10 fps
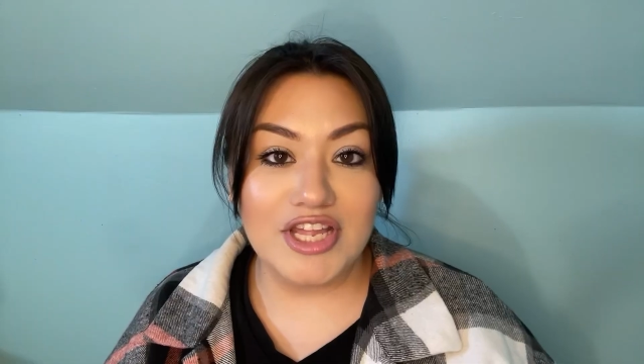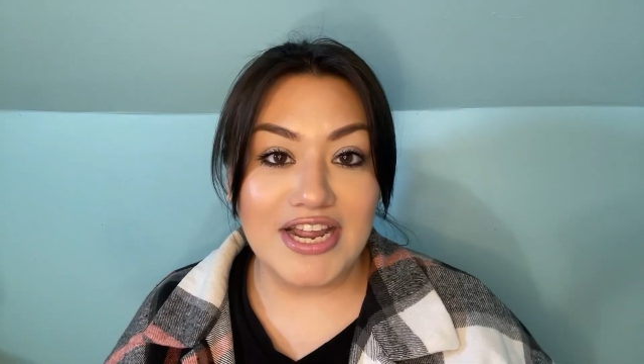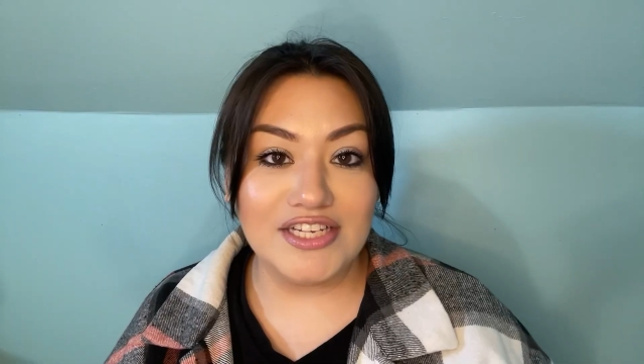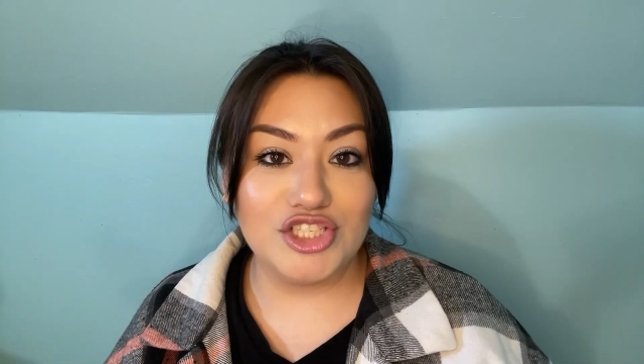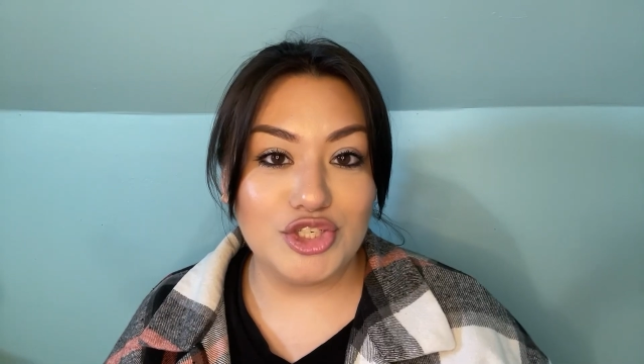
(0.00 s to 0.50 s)

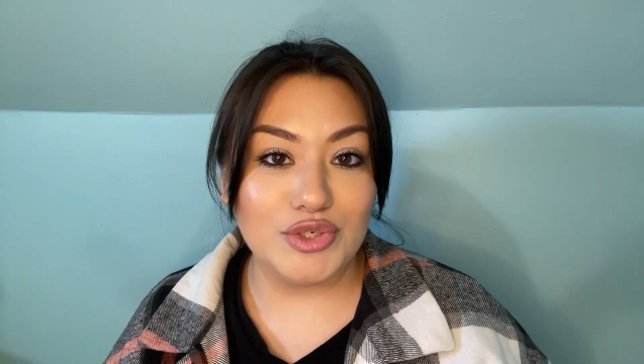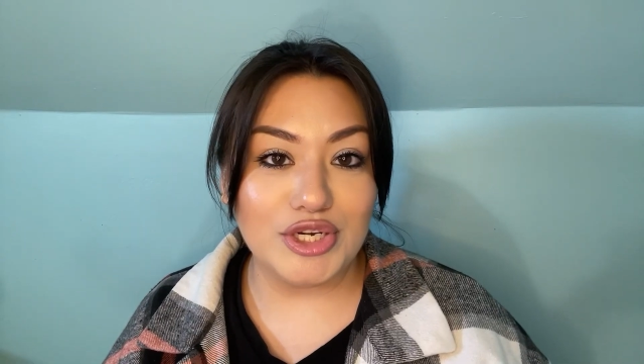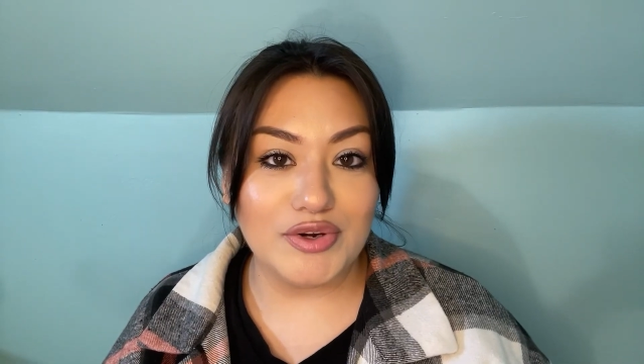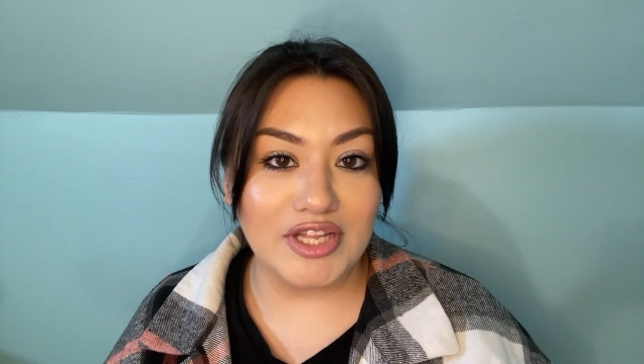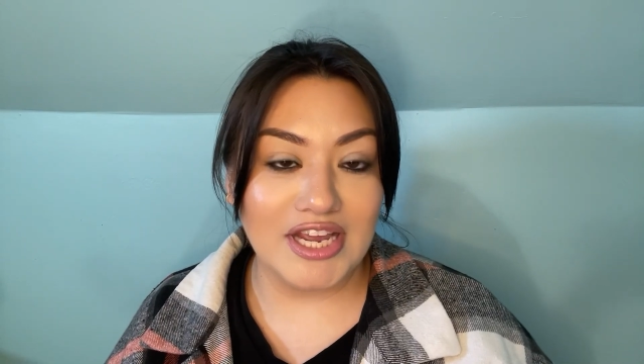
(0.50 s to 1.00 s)
next 2
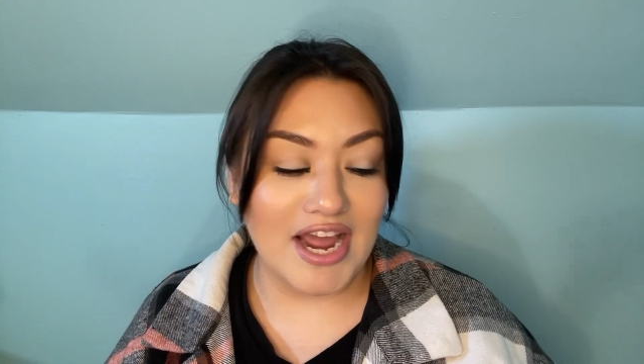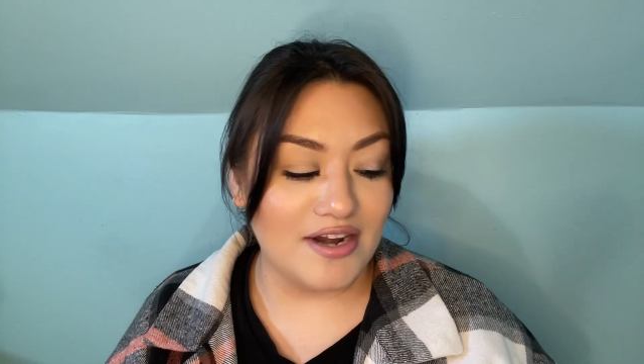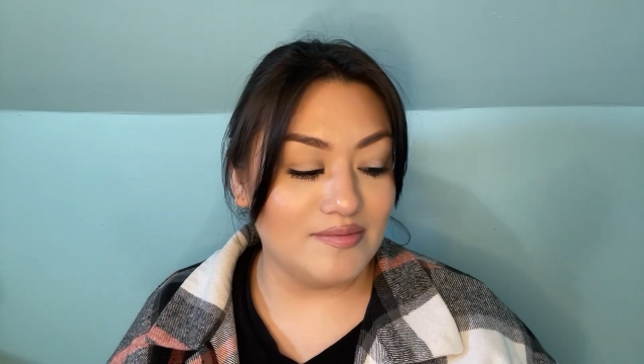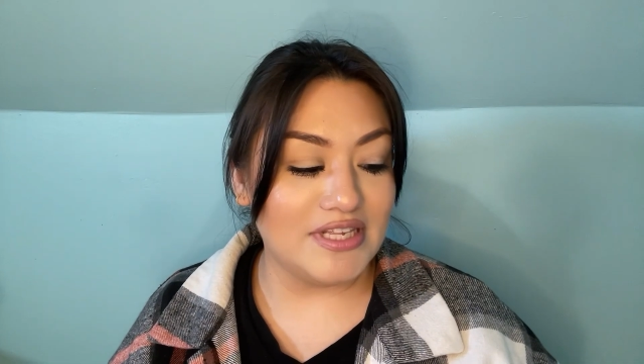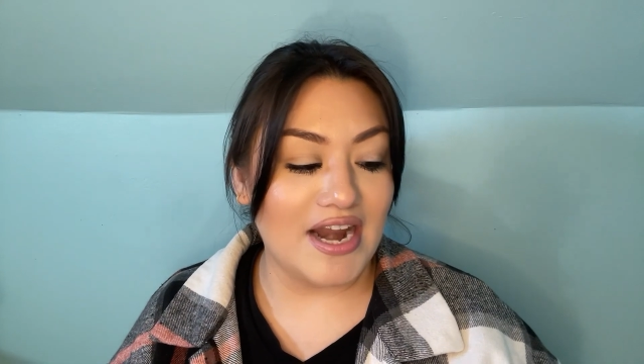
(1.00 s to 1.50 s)
acrylic
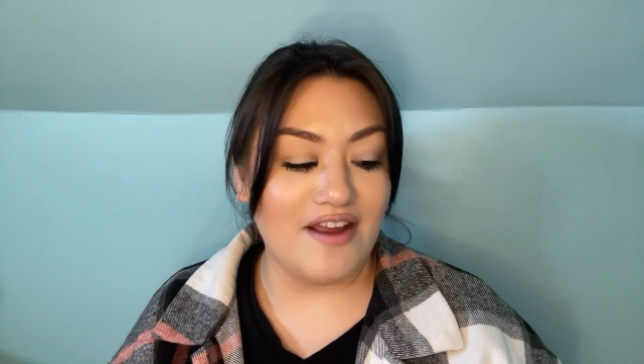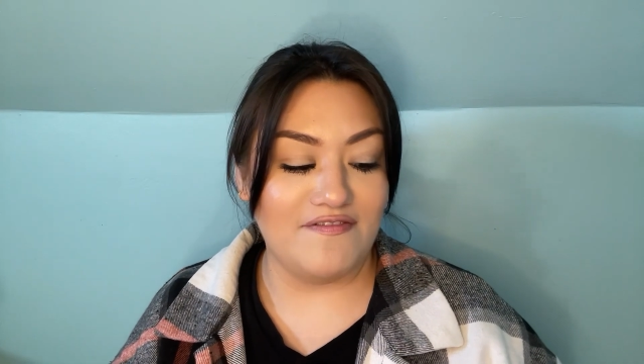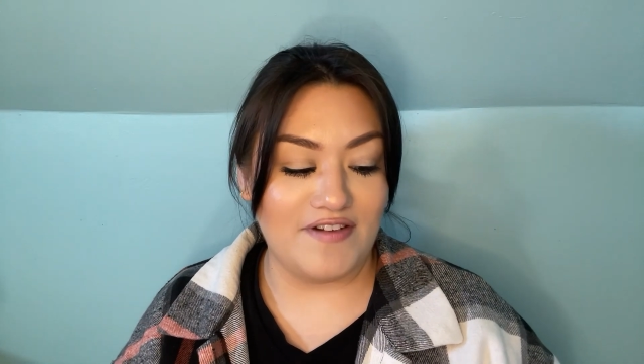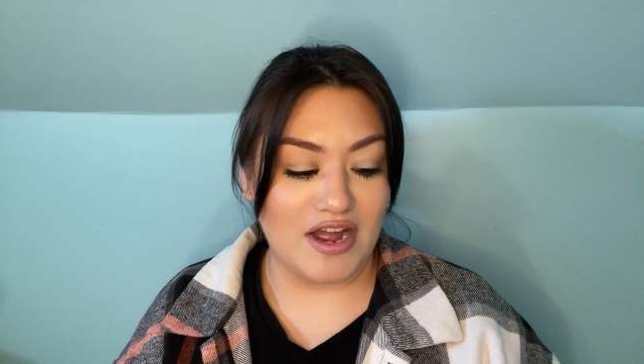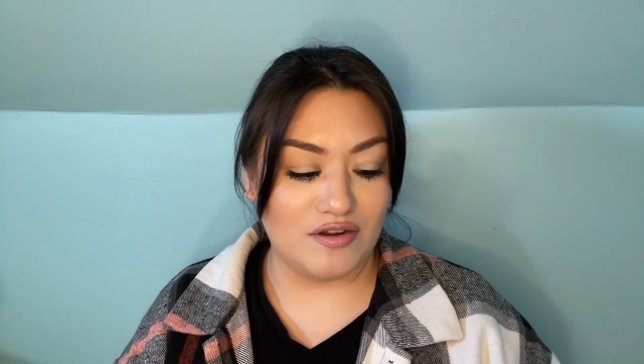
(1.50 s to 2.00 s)
items that I
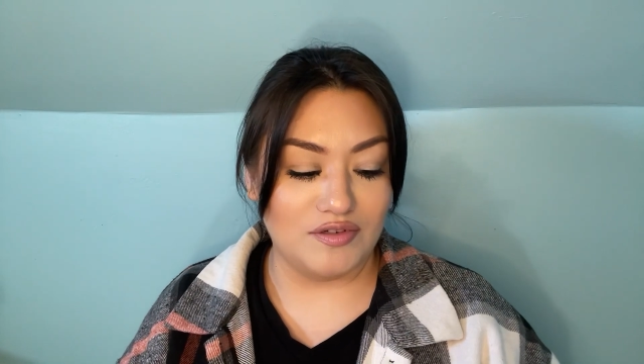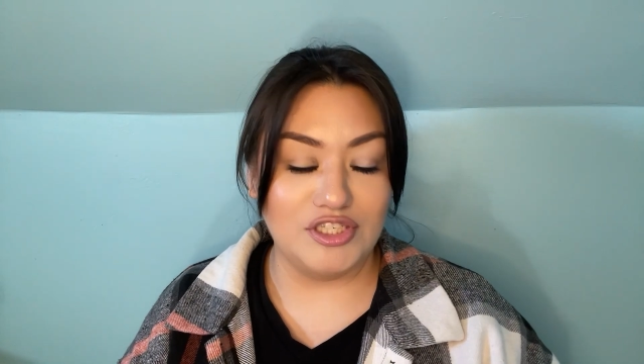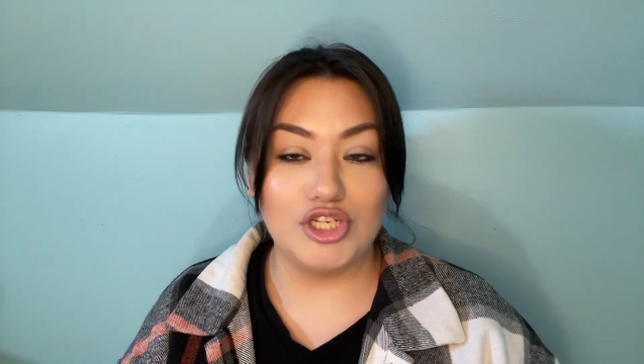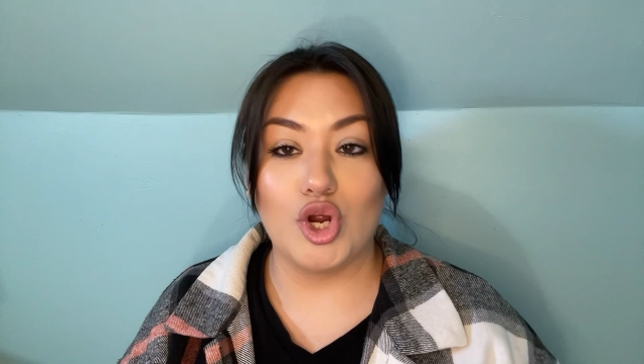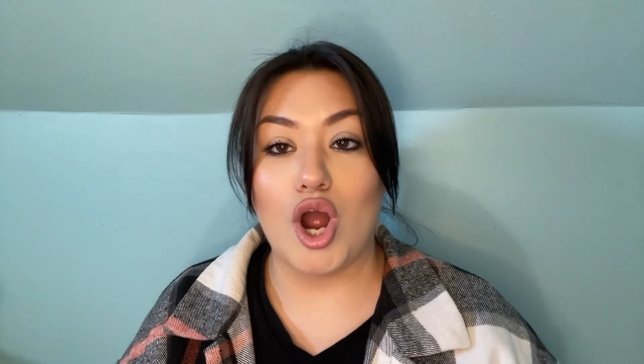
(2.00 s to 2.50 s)

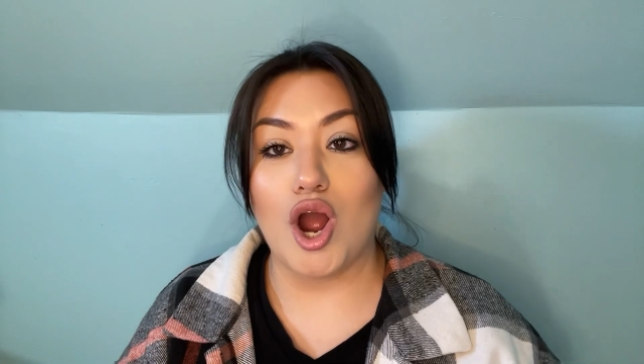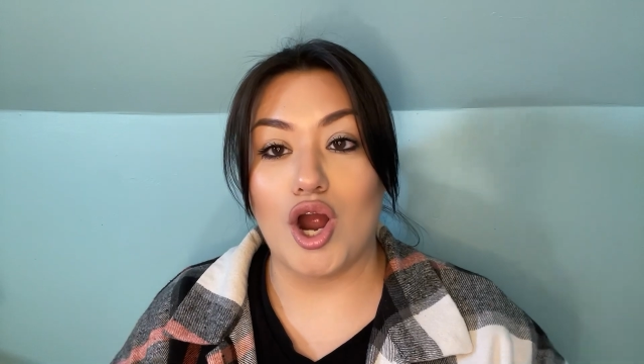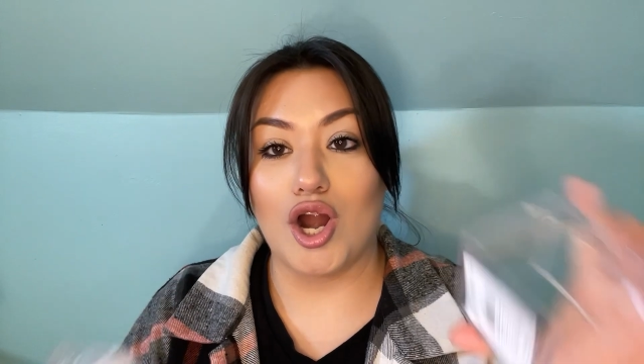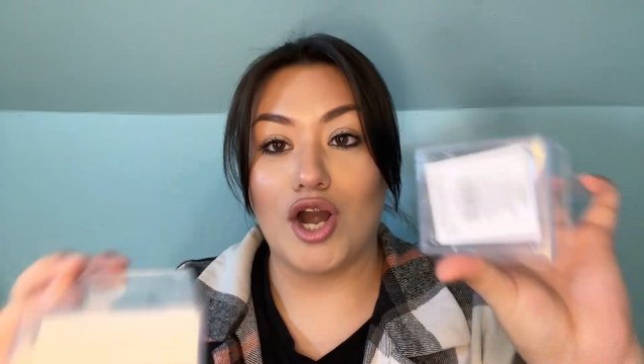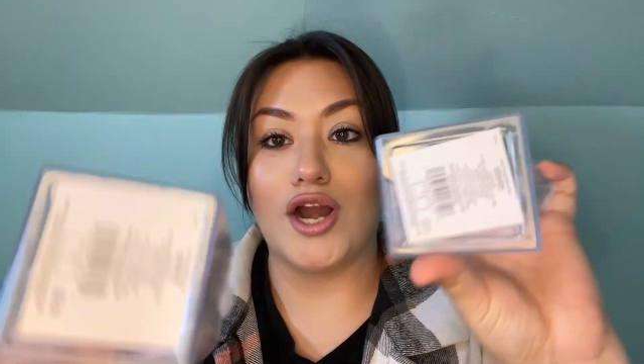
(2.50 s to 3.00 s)
found
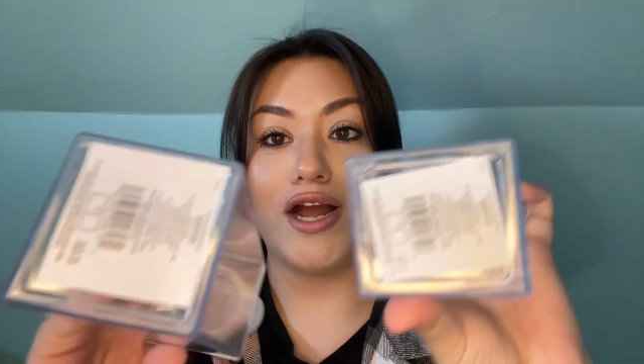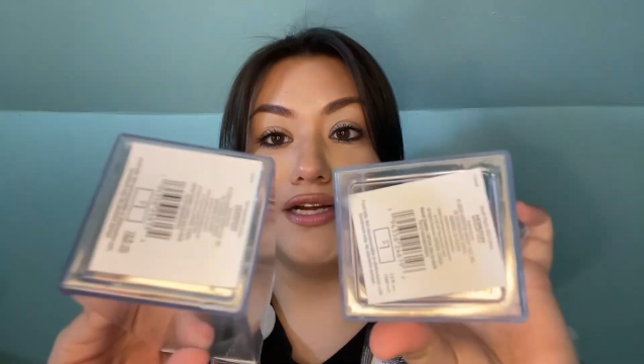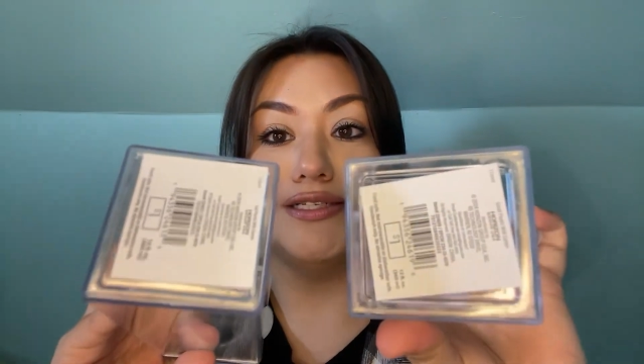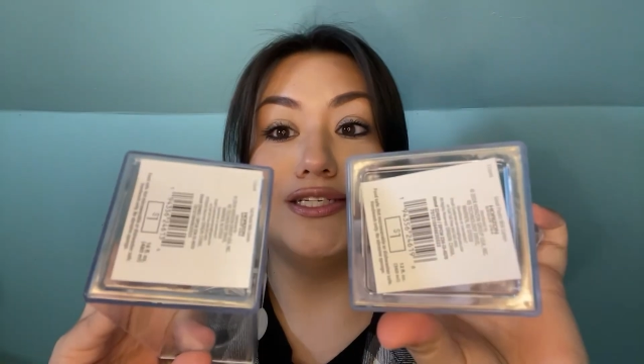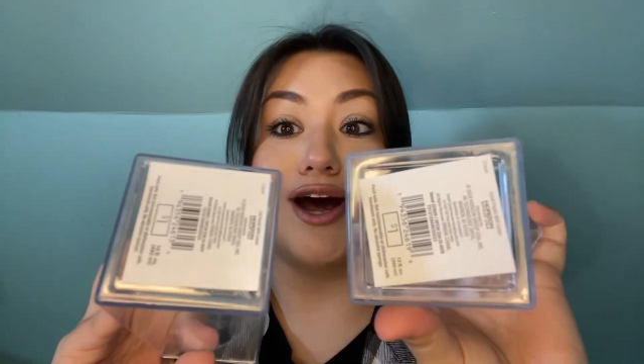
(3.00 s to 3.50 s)
are
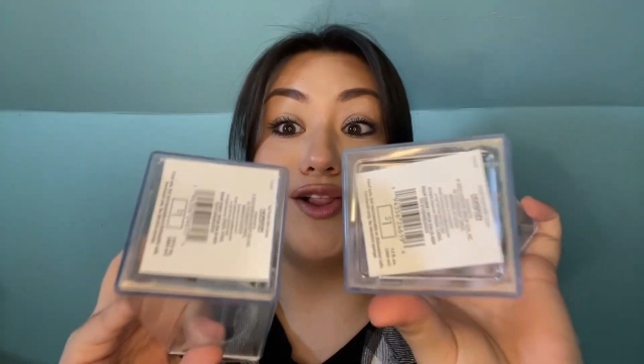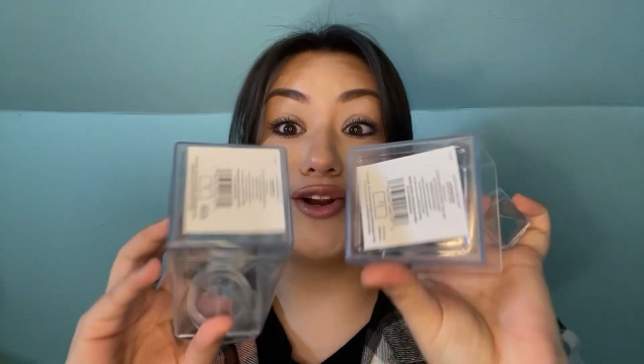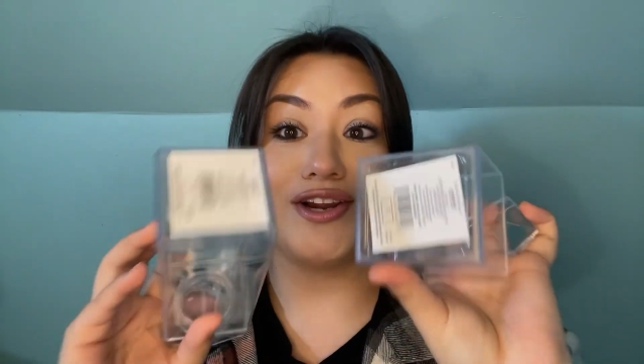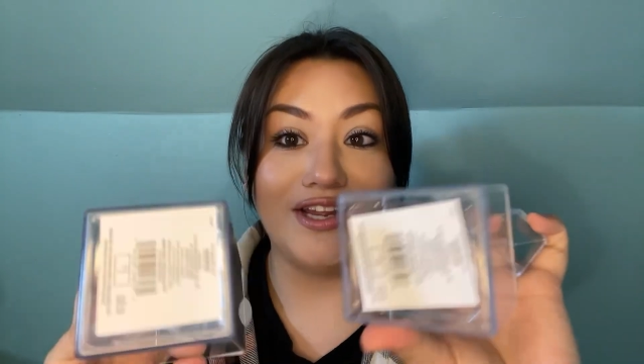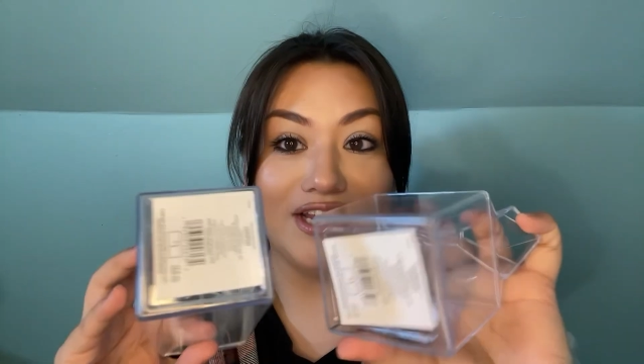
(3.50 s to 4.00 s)

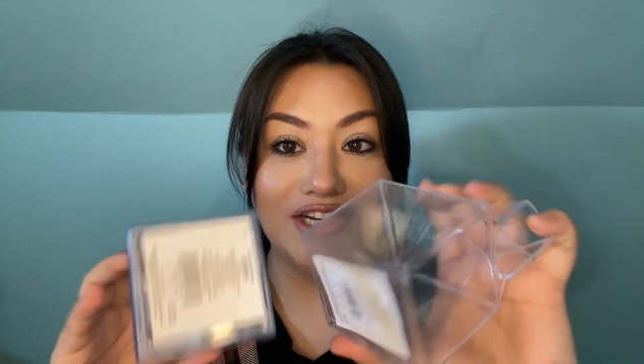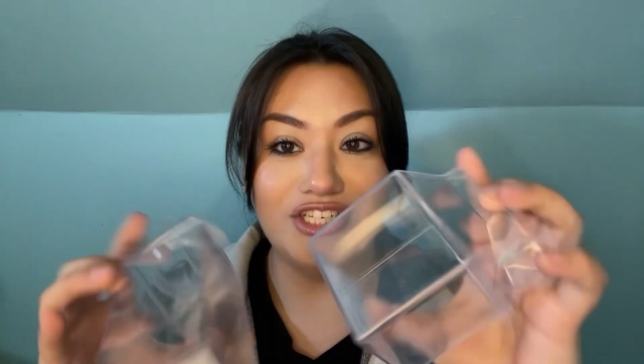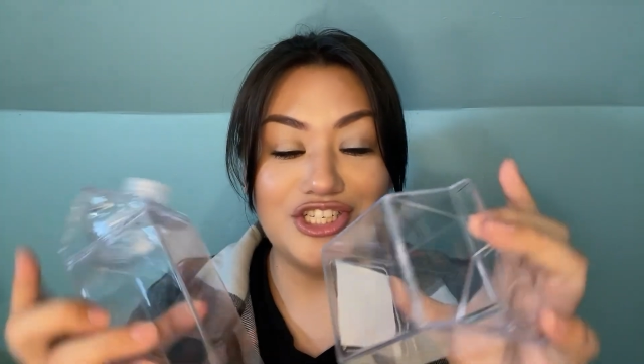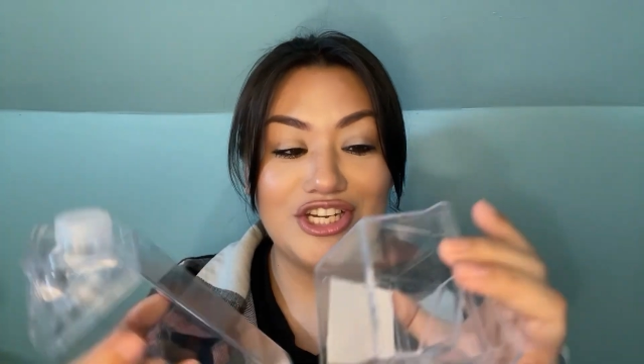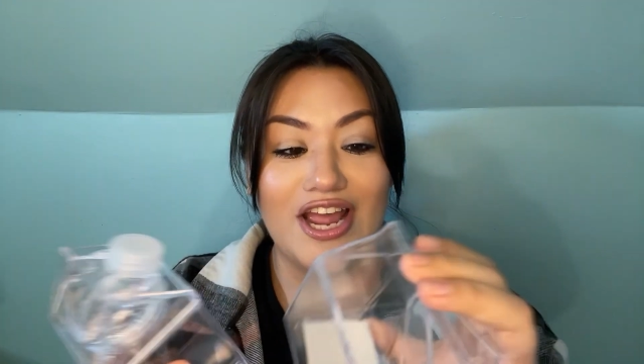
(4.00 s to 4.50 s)
$1
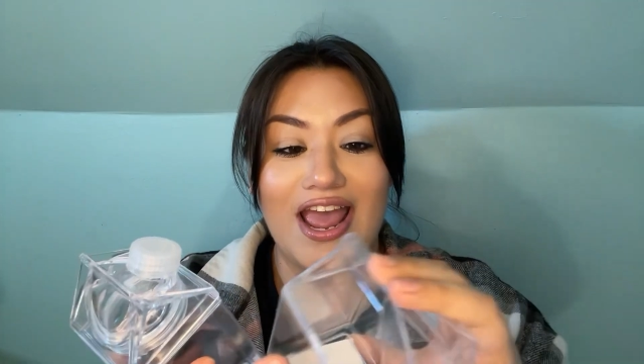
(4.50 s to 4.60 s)
each,